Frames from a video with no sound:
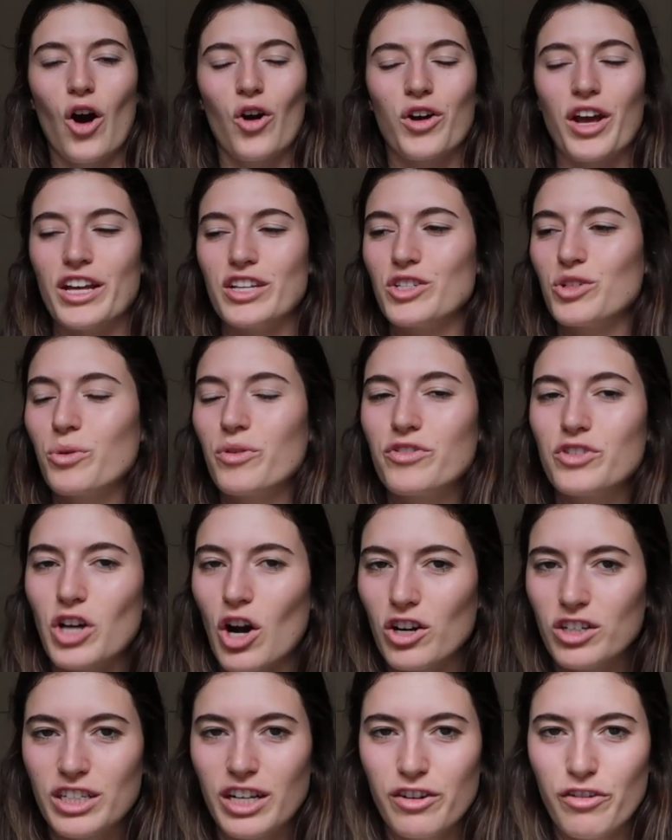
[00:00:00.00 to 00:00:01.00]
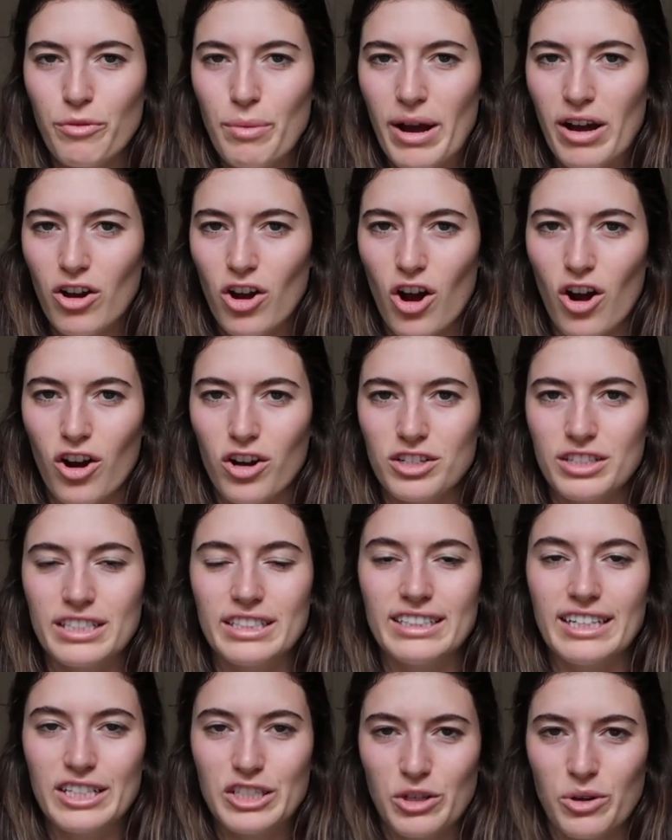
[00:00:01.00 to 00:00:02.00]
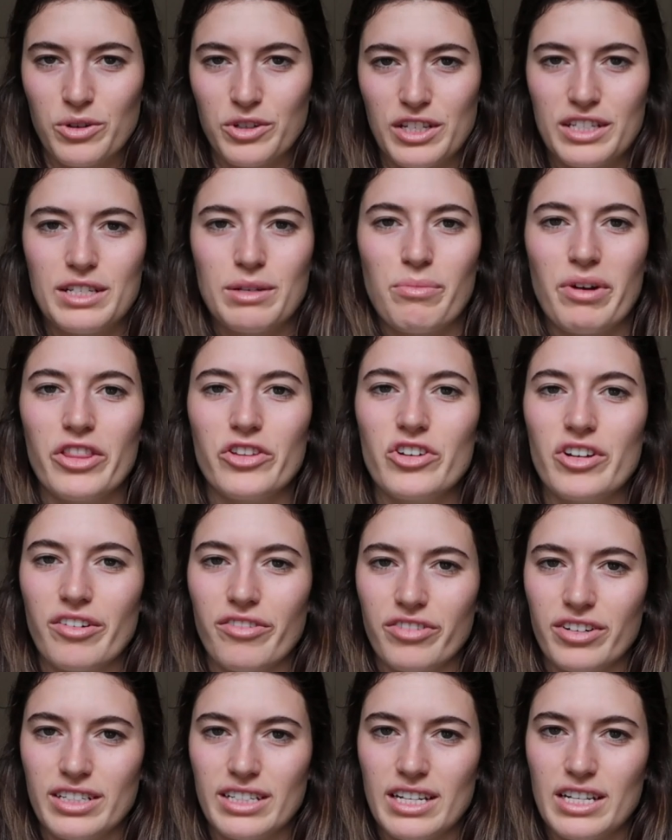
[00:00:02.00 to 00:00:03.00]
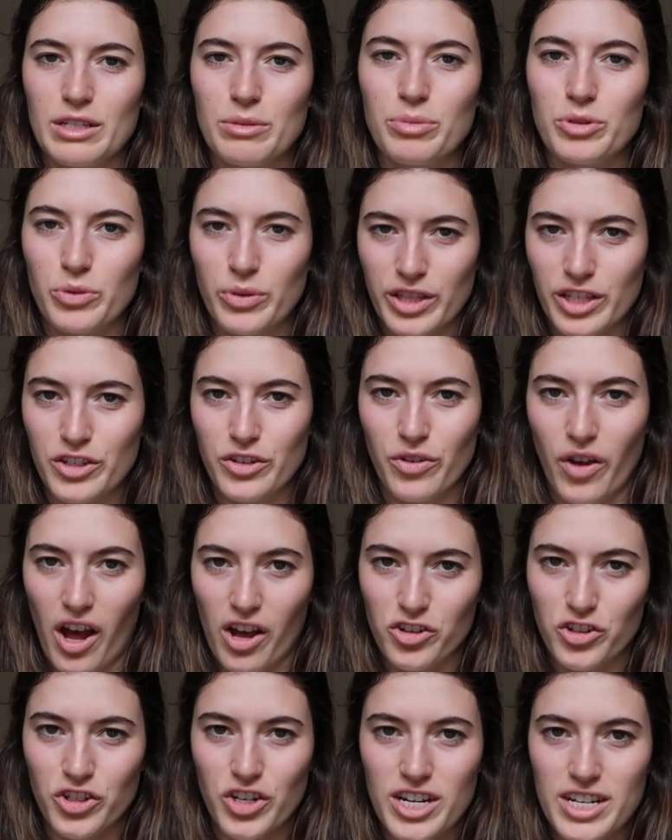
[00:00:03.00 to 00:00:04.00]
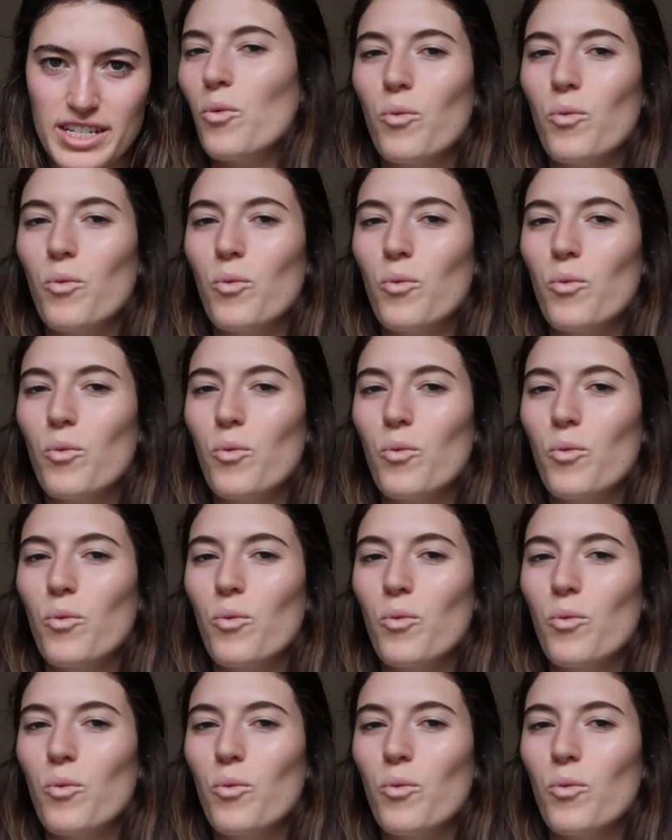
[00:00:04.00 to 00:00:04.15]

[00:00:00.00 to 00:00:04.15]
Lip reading: Okay, so we've talked enough about cars. Let's go into some other differences between the two countries.